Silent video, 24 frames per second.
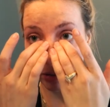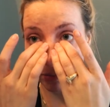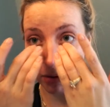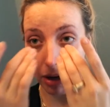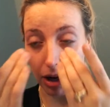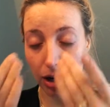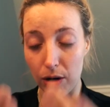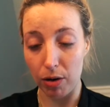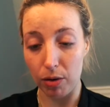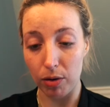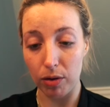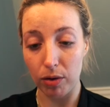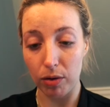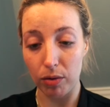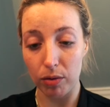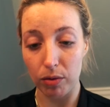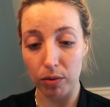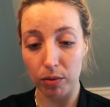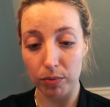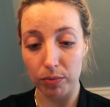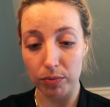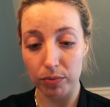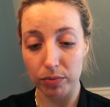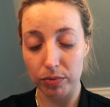about
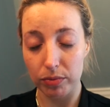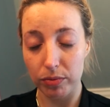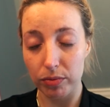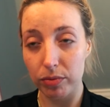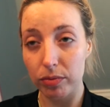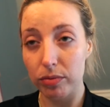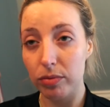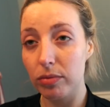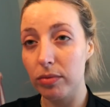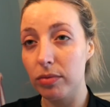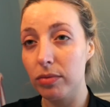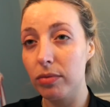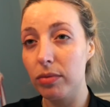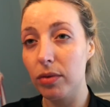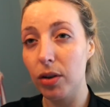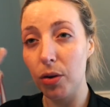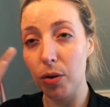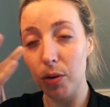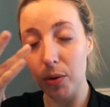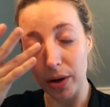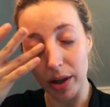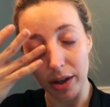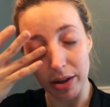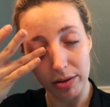
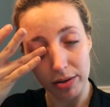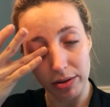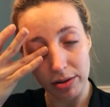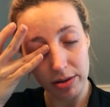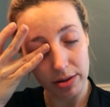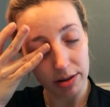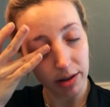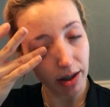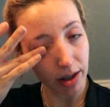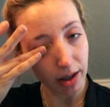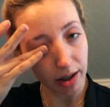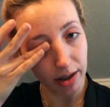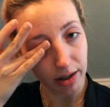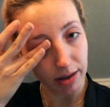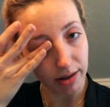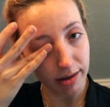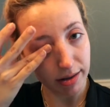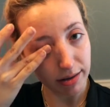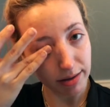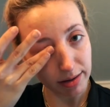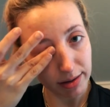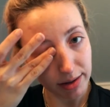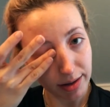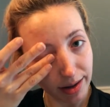oils
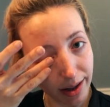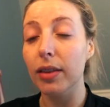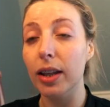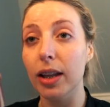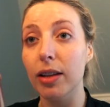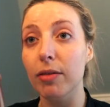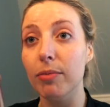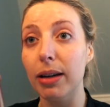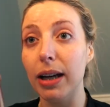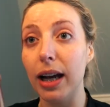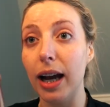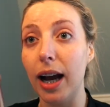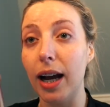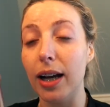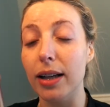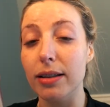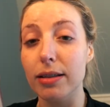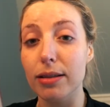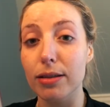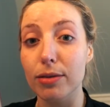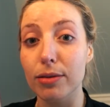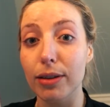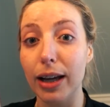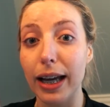is, I made my eyes
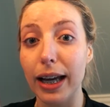a little